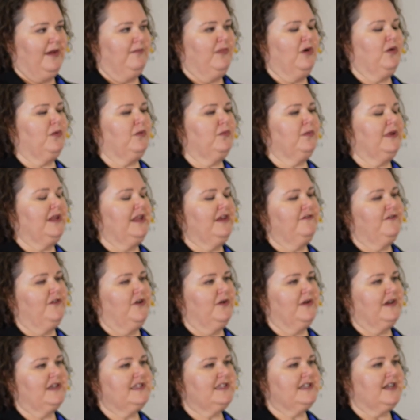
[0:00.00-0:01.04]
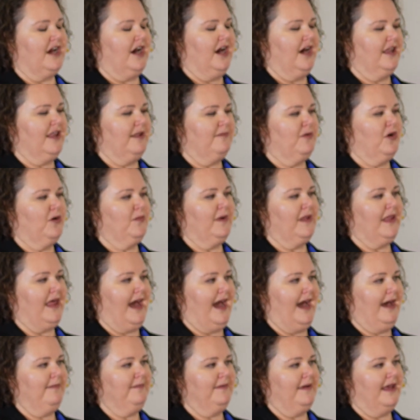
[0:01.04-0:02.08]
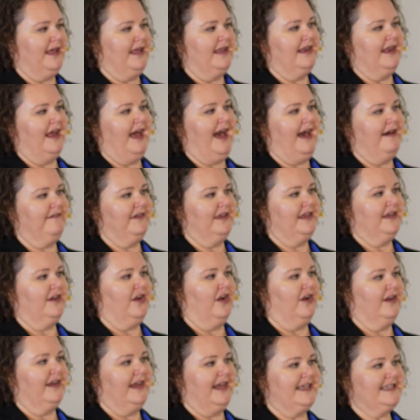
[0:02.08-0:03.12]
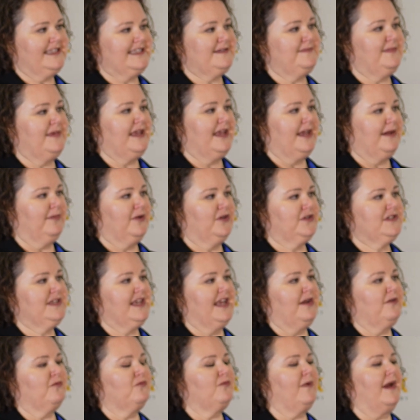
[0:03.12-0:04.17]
but we're really focused on the mobile app and having our guests be able to get